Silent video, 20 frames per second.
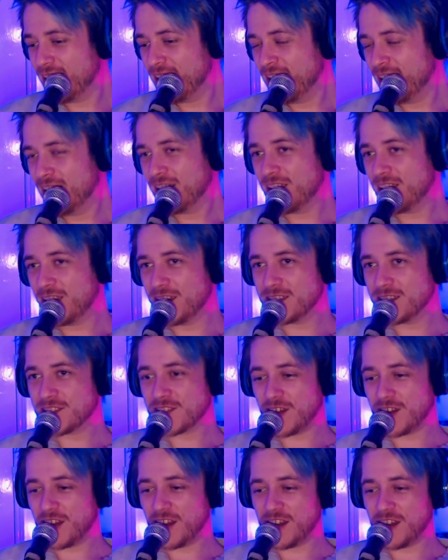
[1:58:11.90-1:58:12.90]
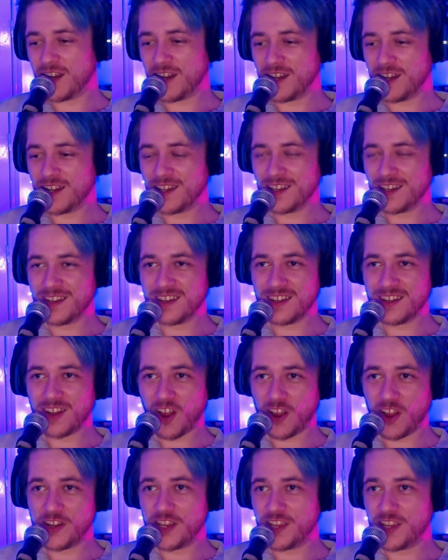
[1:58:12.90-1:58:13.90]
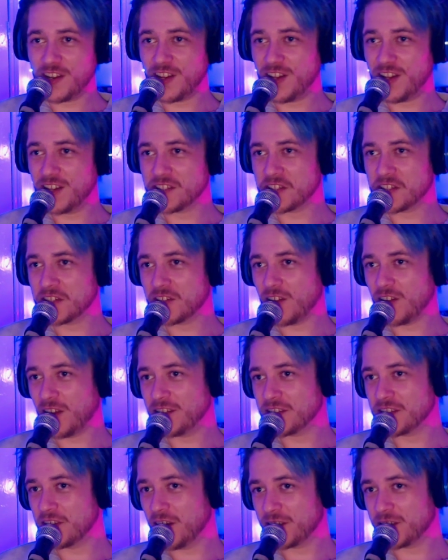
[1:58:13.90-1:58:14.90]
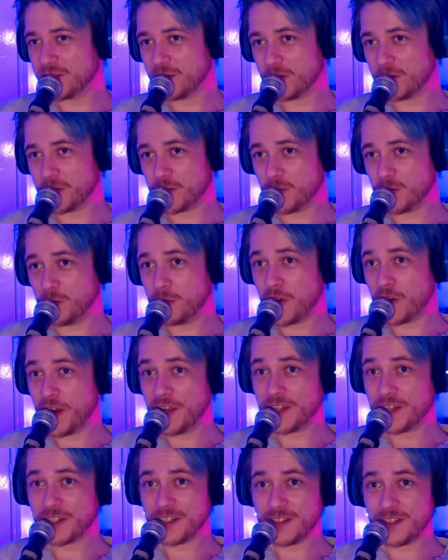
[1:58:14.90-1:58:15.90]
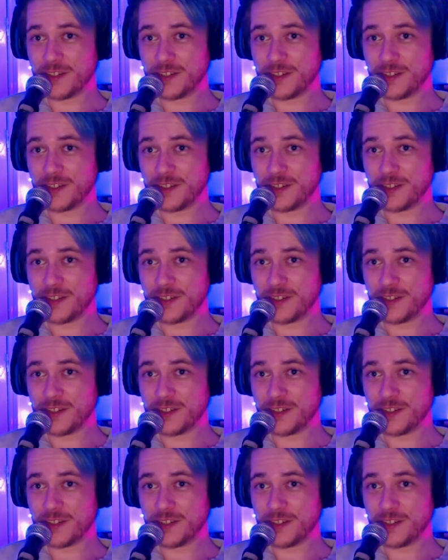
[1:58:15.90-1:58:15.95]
That's I need a slight psychological break.